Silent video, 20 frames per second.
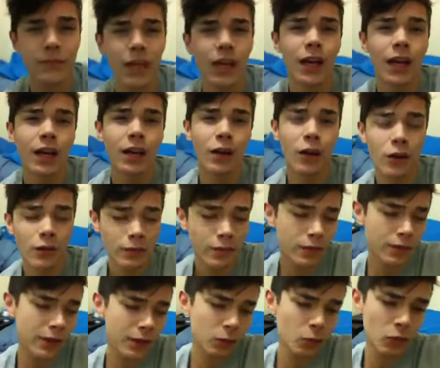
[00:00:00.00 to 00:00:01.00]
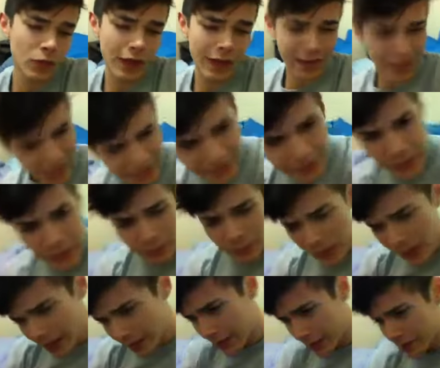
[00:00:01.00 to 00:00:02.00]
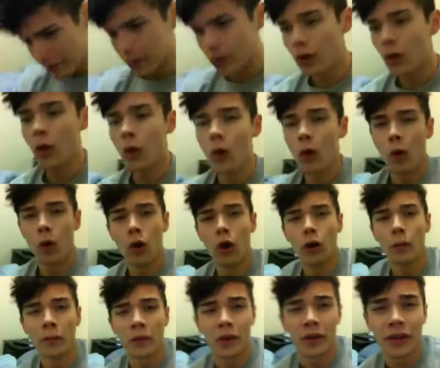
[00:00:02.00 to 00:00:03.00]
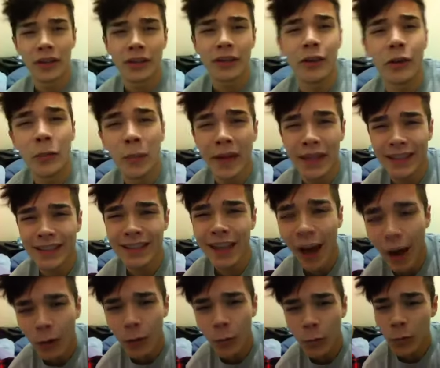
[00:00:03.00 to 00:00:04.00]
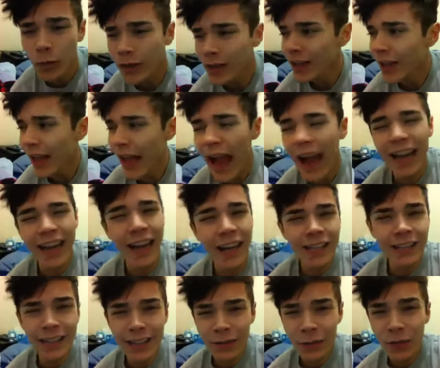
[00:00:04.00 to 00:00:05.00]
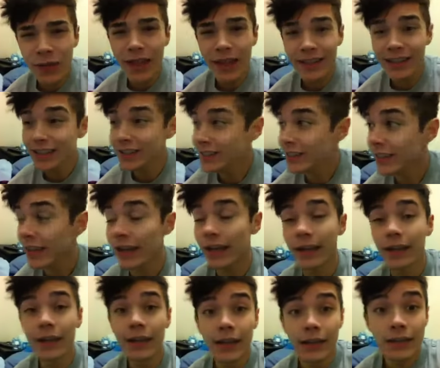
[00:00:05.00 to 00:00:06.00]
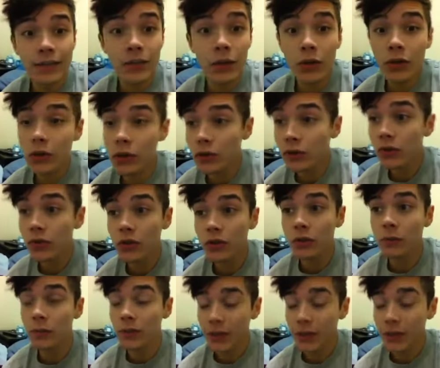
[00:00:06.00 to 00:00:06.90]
I hopefully will get internet back I'm gonna kill myself. I can't live without internet. It's no YouTube.